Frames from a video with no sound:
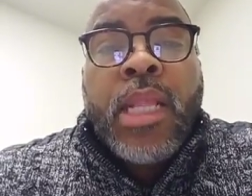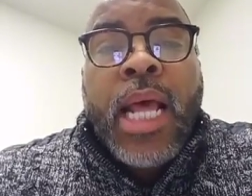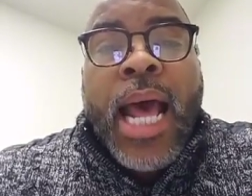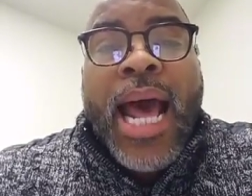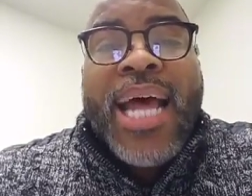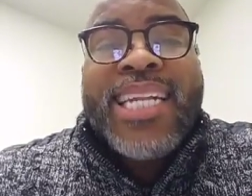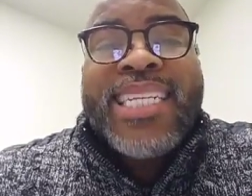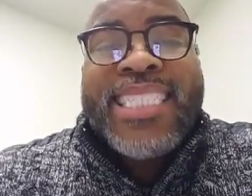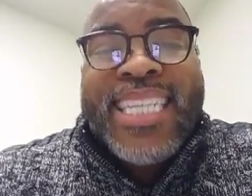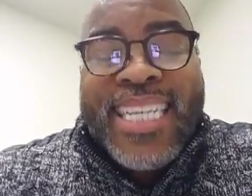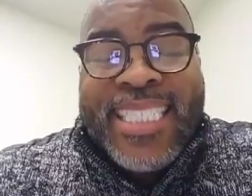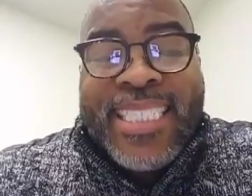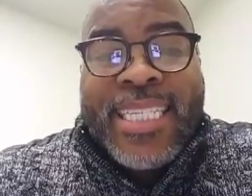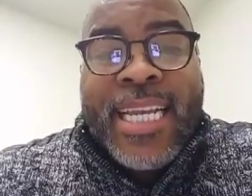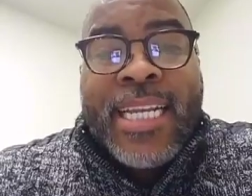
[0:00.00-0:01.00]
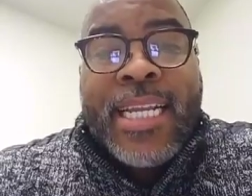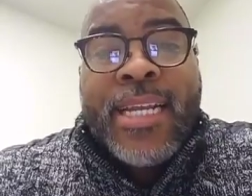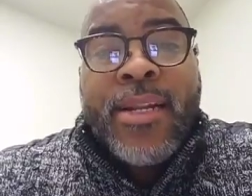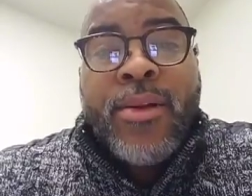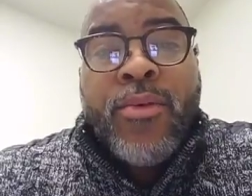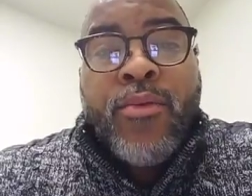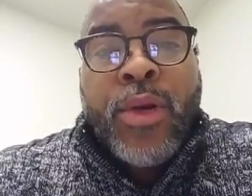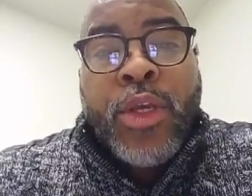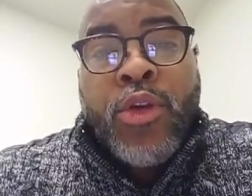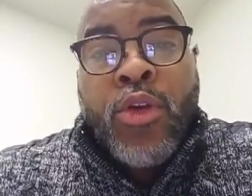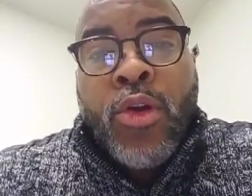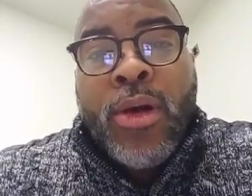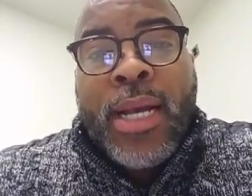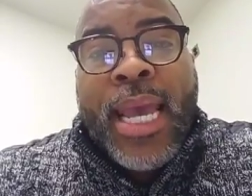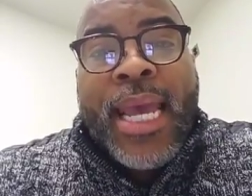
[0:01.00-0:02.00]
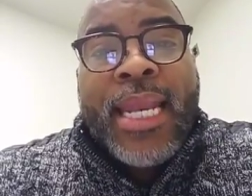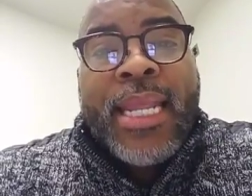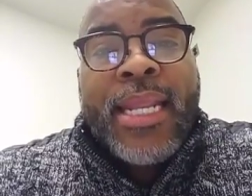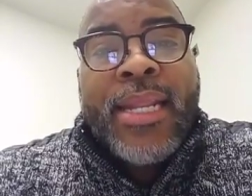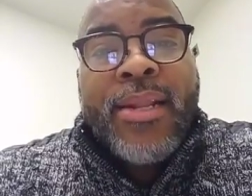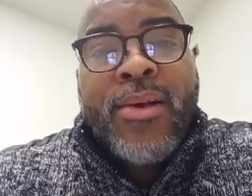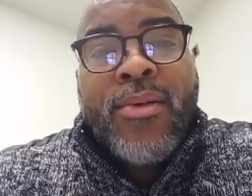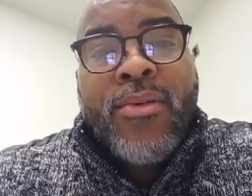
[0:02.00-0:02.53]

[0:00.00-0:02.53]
I descended when you look at it,